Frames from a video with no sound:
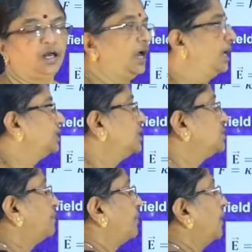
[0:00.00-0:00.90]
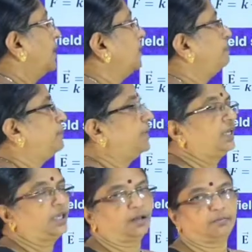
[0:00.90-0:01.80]
And this point
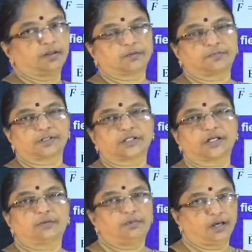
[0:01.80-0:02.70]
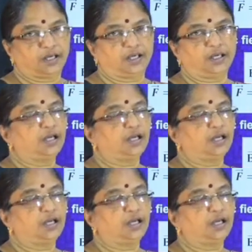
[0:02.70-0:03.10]
P can be represented by